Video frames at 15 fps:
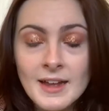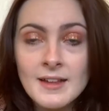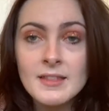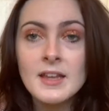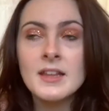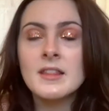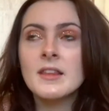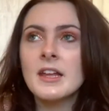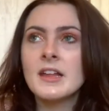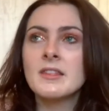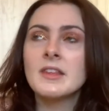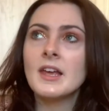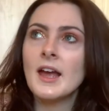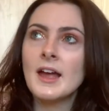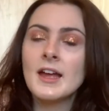and then in
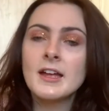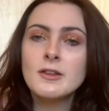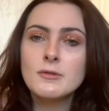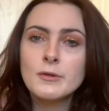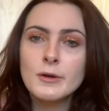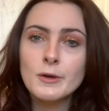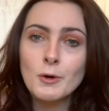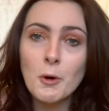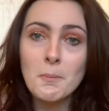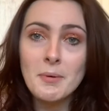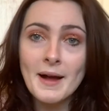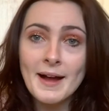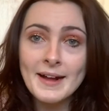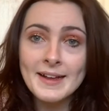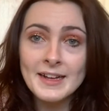the end you can go
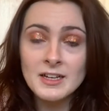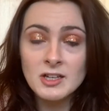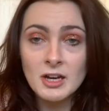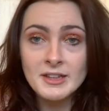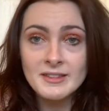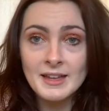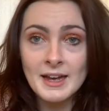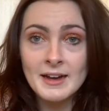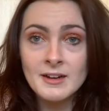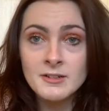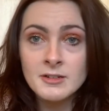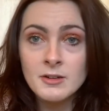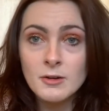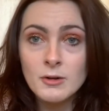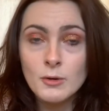back and cut
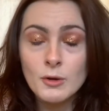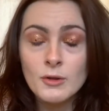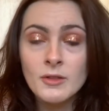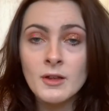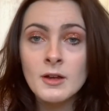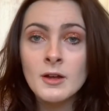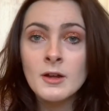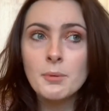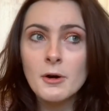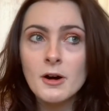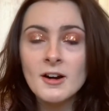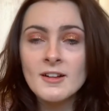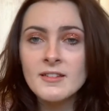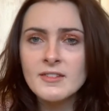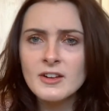down on
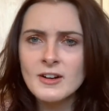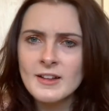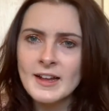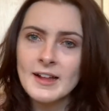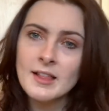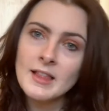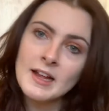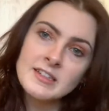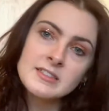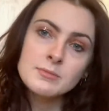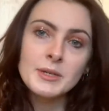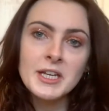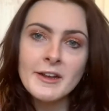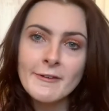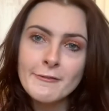parts that are like less
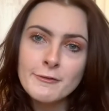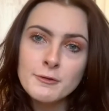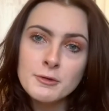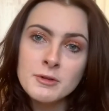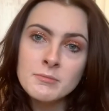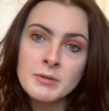meaningful.